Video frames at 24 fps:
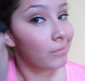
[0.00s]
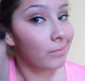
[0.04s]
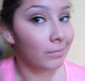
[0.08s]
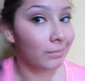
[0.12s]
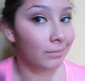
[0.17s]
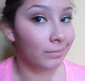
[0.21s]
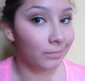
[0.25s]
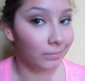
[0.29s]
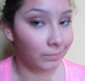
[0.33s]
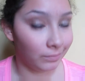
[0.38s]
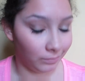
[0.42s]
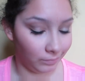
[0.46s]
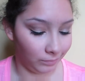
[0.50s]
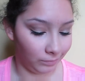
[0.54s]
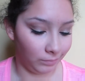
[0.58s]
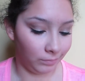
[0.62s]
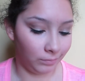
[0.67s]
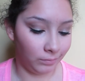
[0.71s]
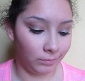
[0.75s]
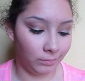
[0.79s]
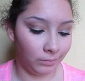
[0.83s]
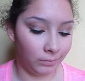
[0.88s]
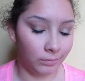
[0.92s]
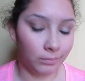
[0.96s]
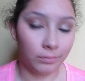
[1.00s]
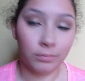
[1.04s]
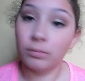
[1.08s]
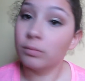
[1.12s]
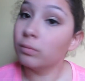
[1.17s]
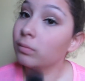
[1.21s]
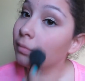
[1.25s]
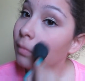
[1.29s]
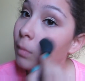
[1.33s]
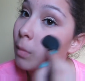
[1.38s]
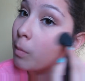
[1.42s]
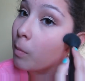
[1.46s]

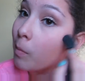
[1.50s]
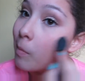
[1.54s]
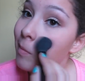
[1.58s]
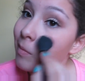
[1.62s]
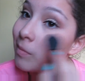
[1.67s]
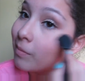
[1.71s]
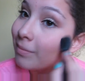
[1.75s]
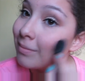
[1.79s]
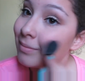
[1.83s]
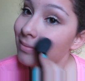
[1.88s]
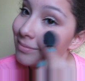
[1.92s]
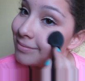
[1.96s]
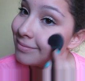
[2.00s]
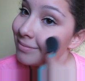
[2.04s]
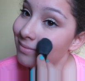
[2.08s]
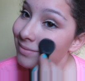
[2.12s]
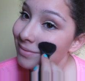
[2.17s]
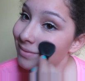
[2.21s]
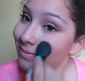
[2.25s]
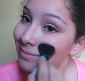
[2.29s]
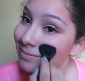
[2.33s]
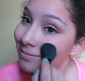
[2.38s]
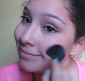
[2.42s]
Nothing is said.